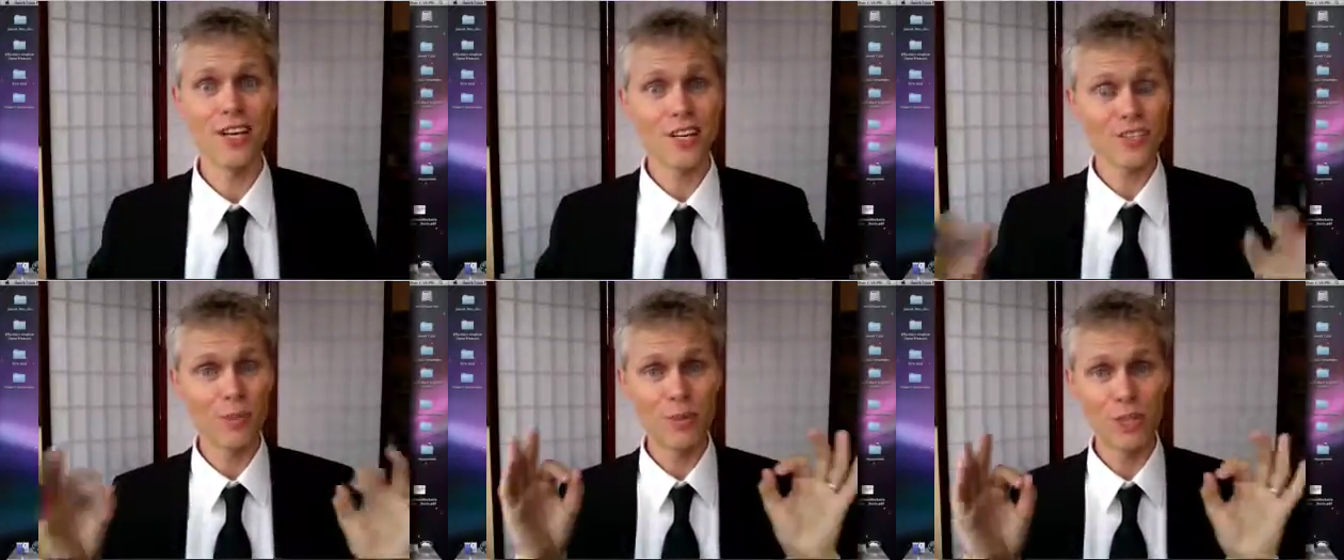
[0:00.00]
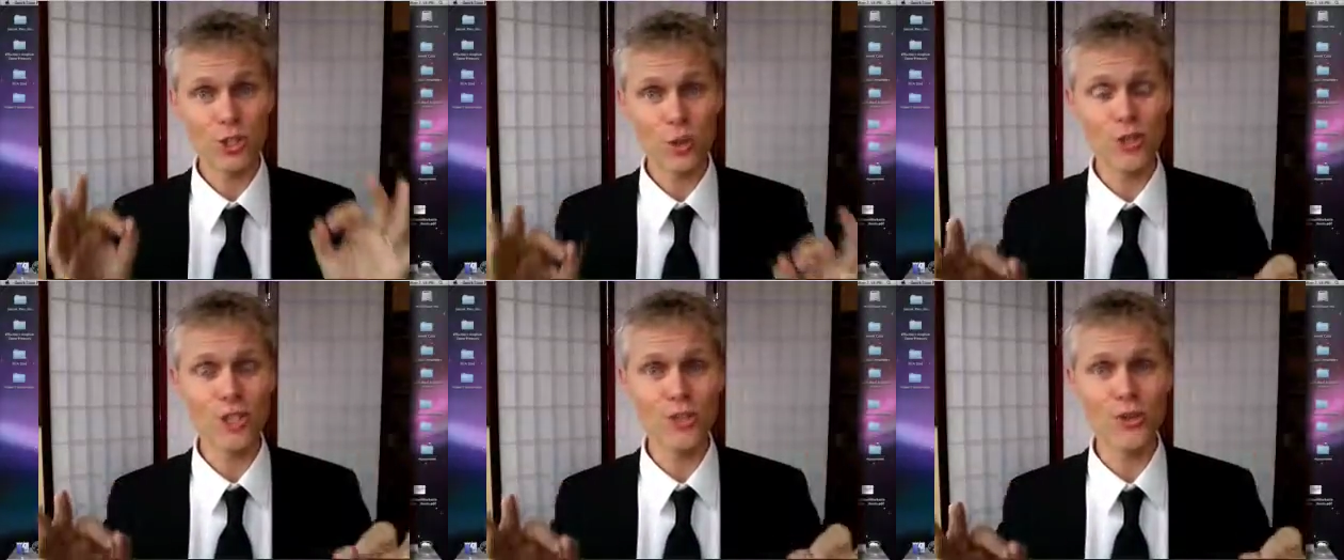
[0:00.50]
So be
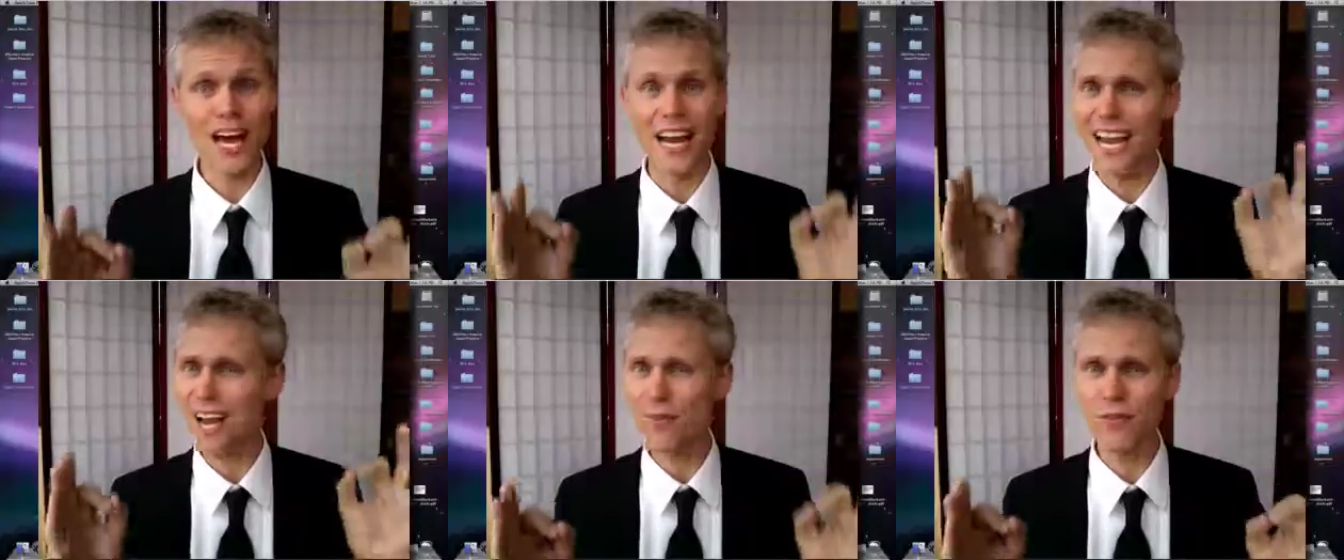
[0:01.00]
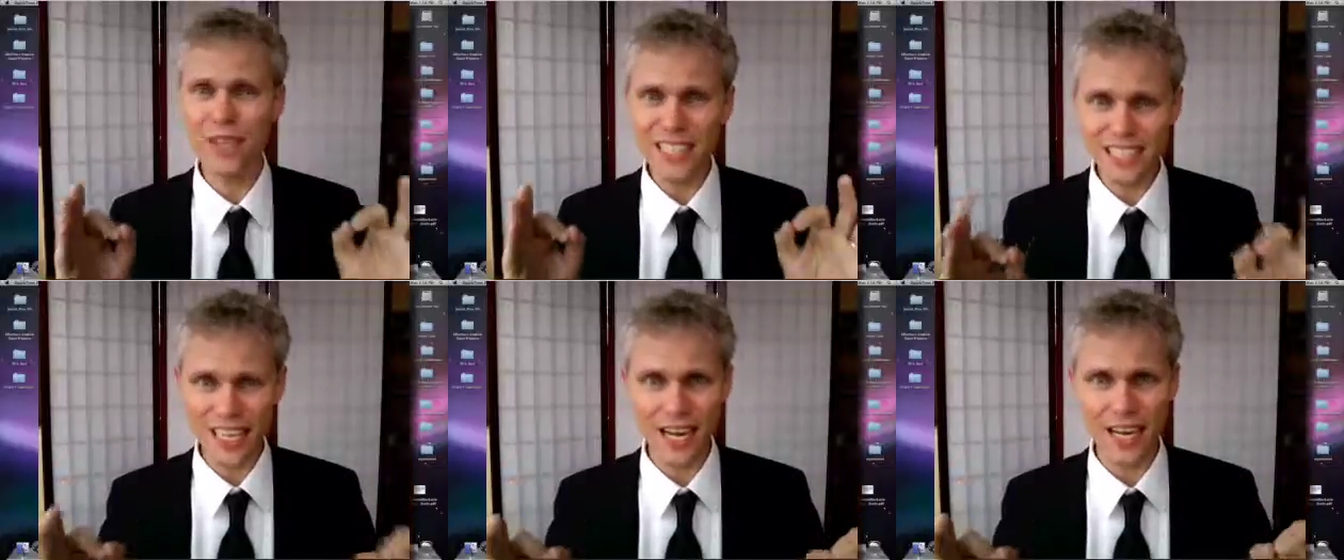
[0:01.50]
sure to do that every
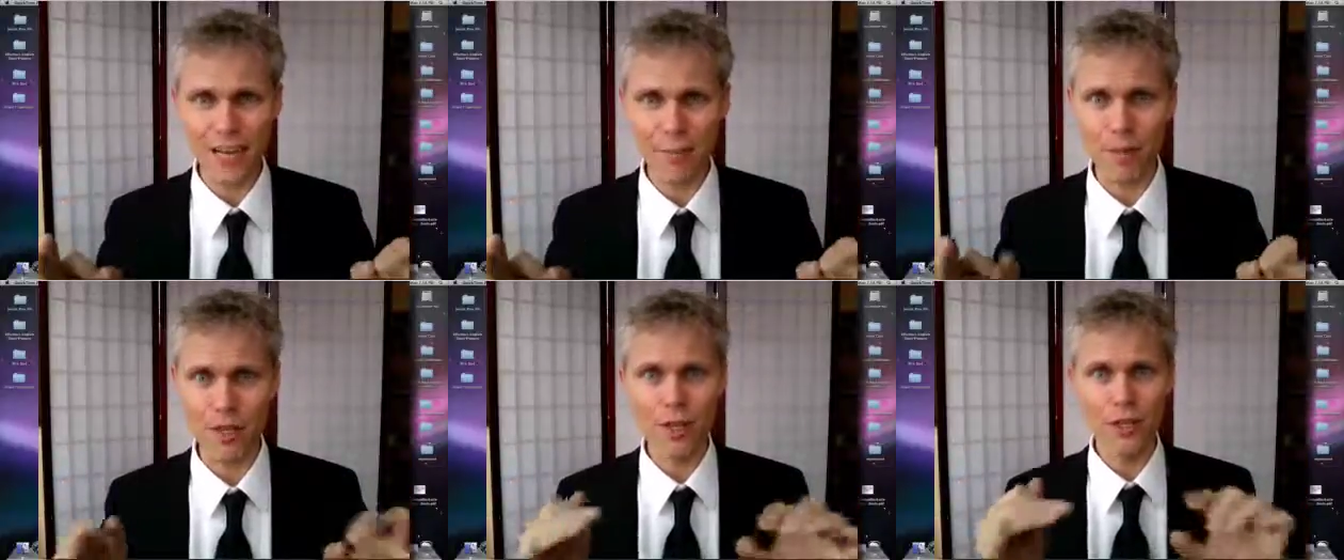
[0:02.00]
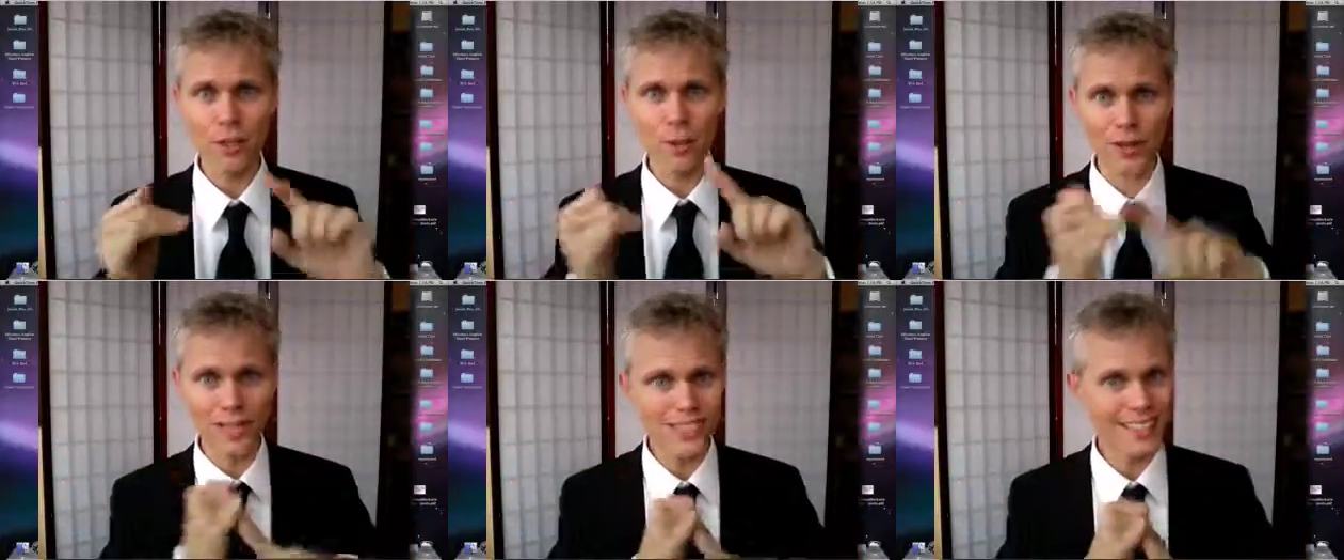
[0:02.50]
time
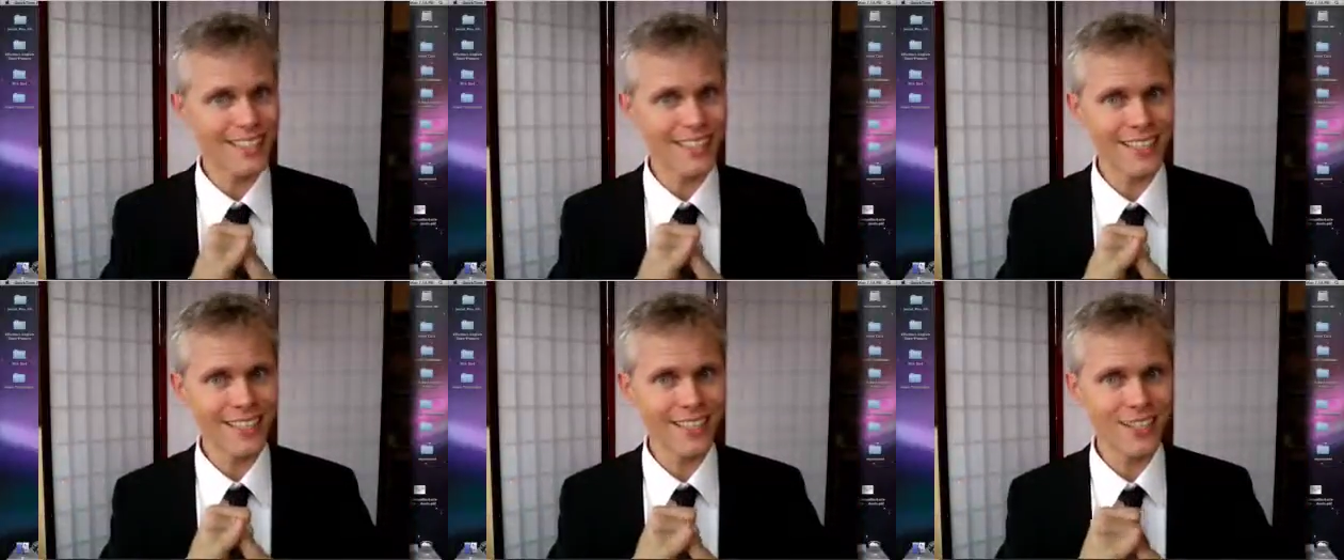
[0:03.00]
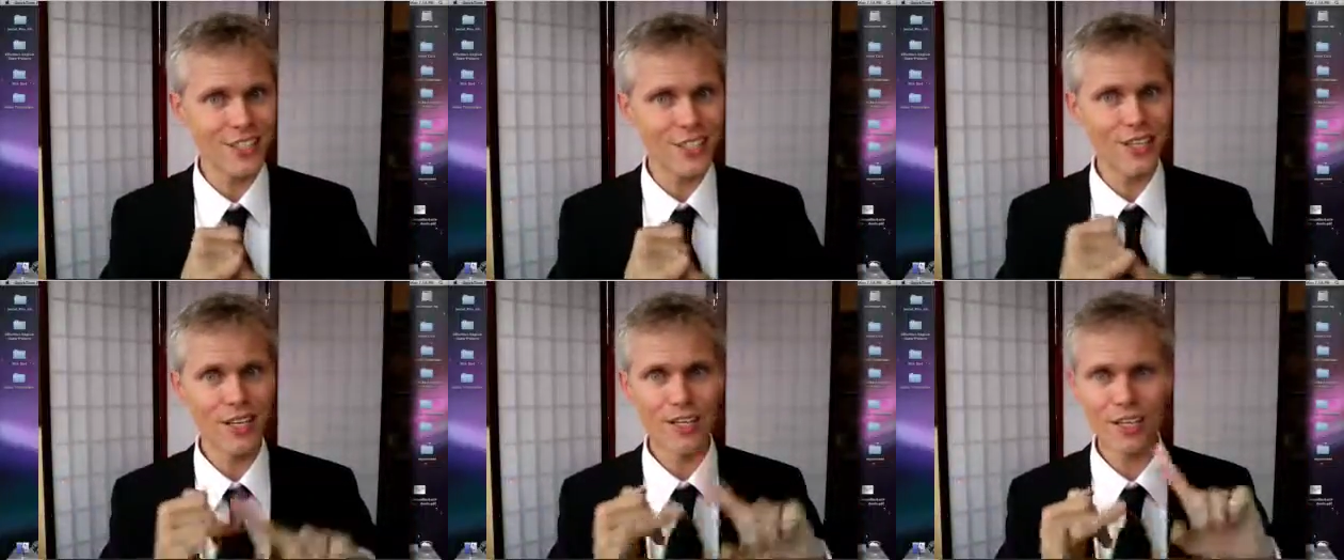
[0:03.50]
you listen to
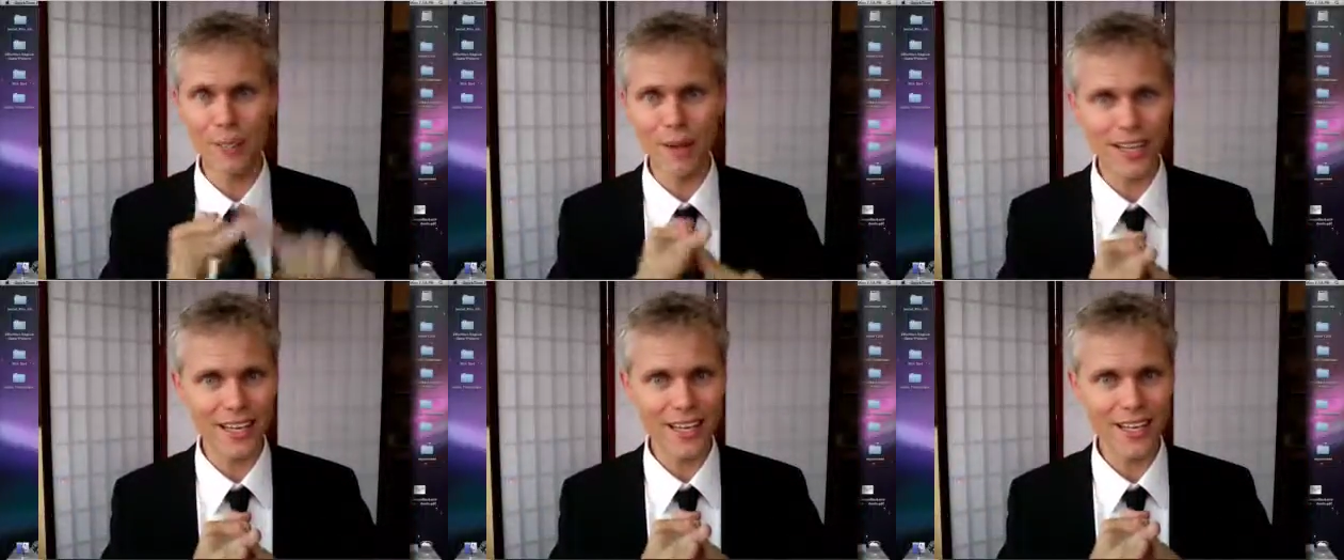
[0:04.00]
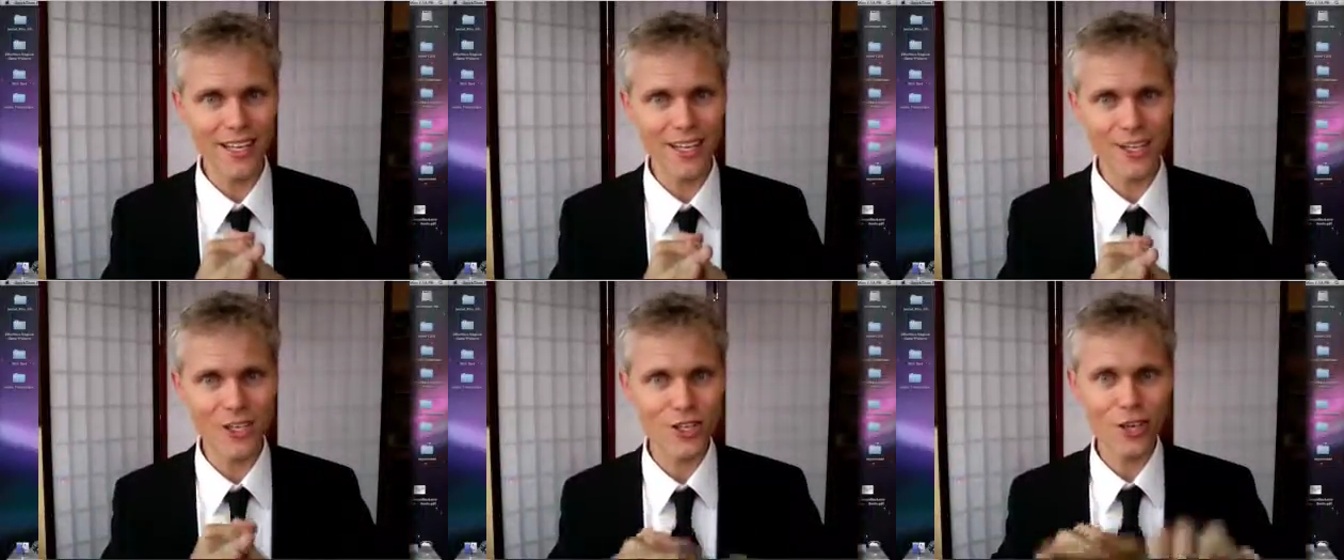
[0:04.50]
English, speak
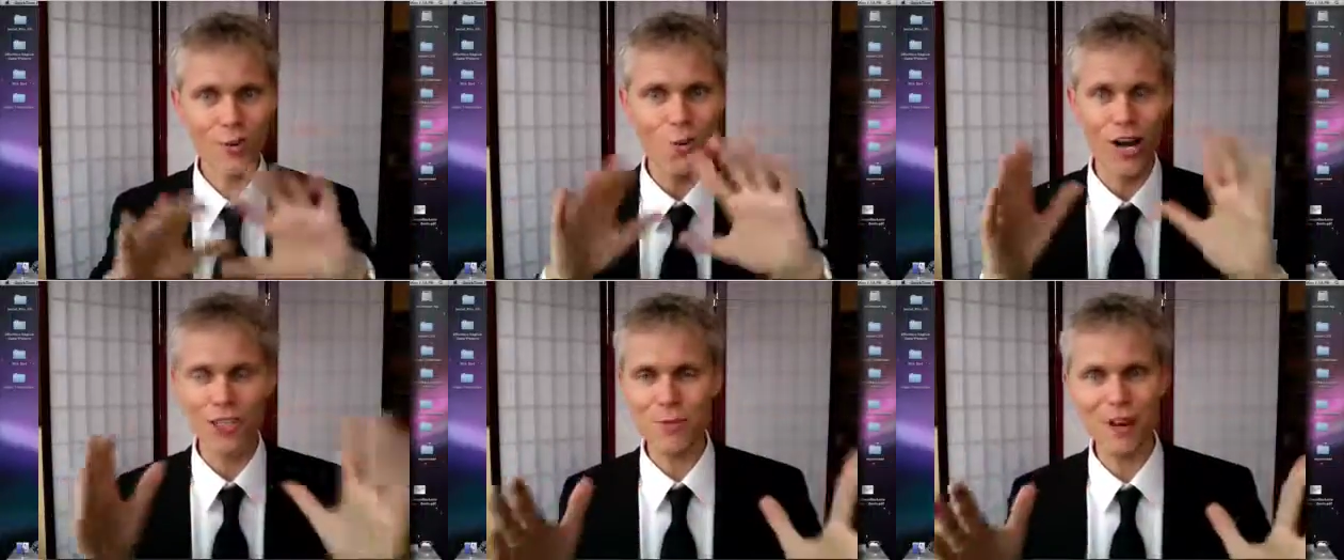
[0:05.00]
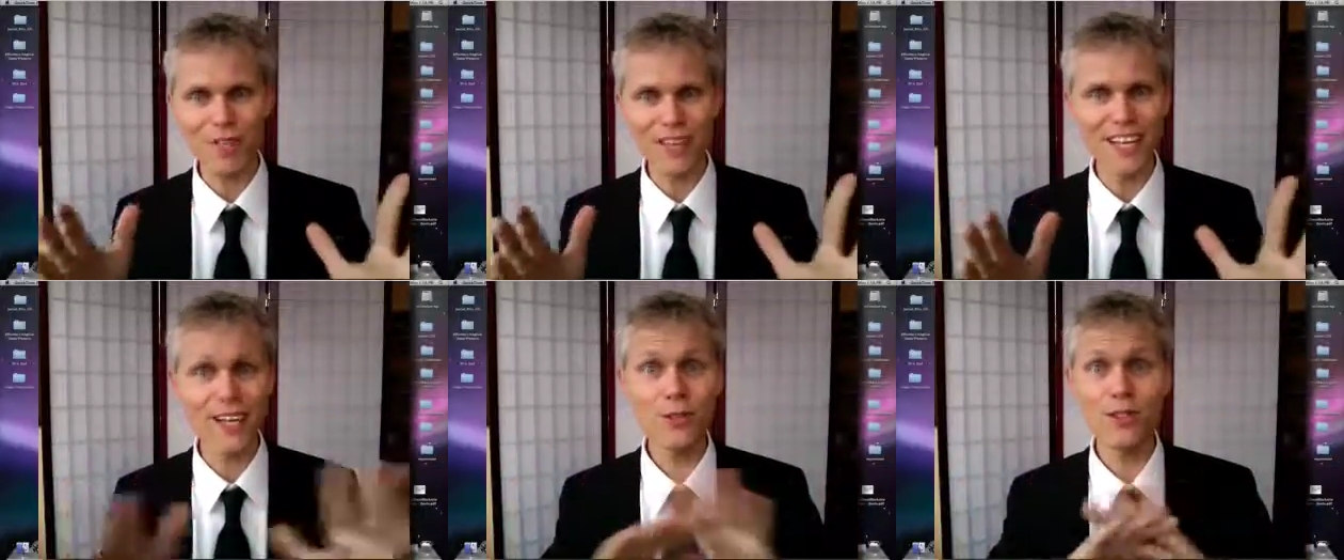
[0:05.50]
English, watch my
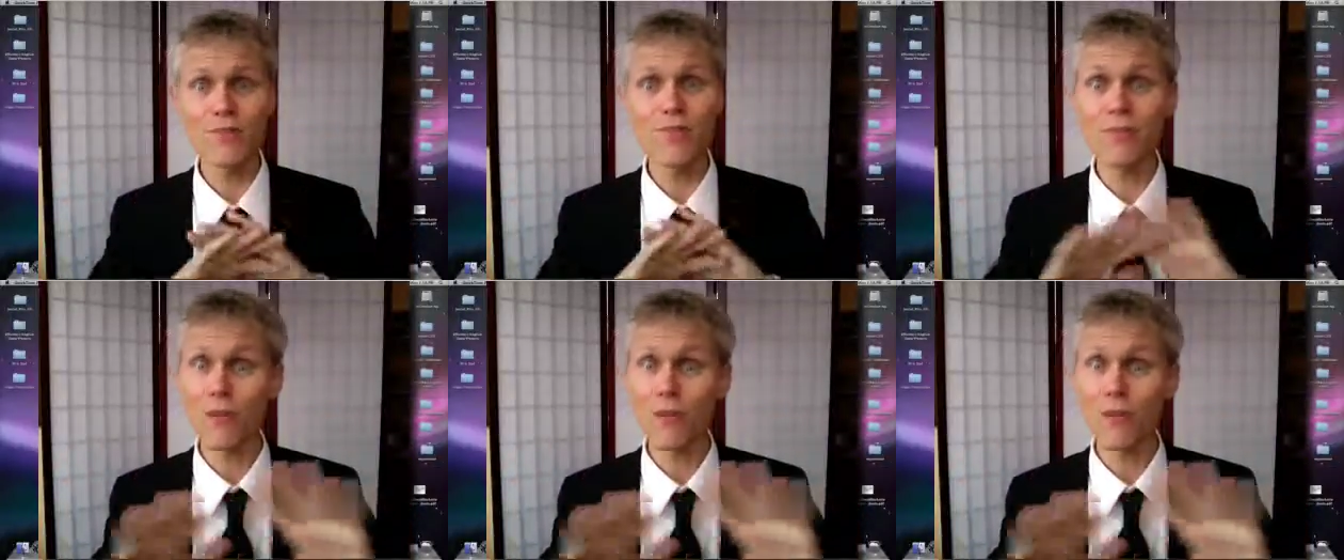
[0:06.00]
videos.